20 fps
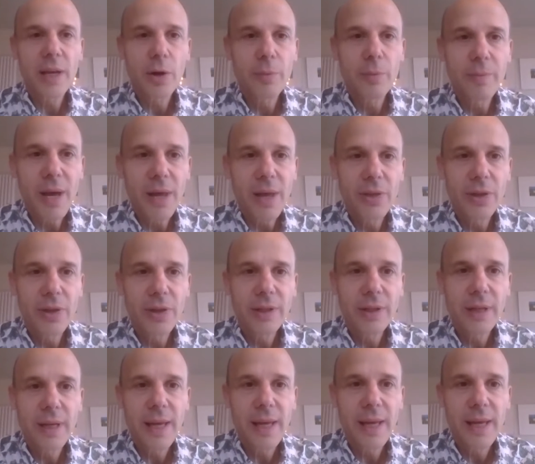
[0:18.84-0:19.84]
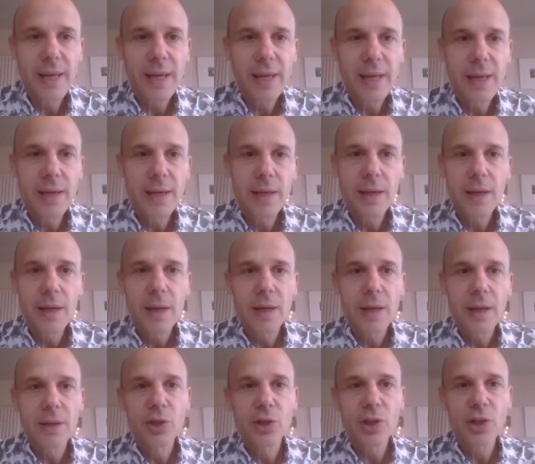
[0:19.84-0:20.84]
method in
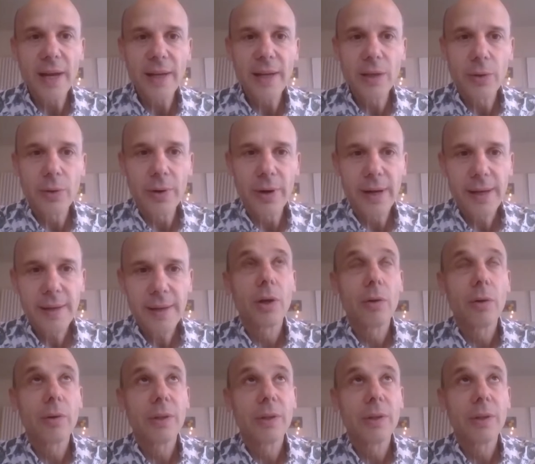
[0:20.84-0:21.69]
January.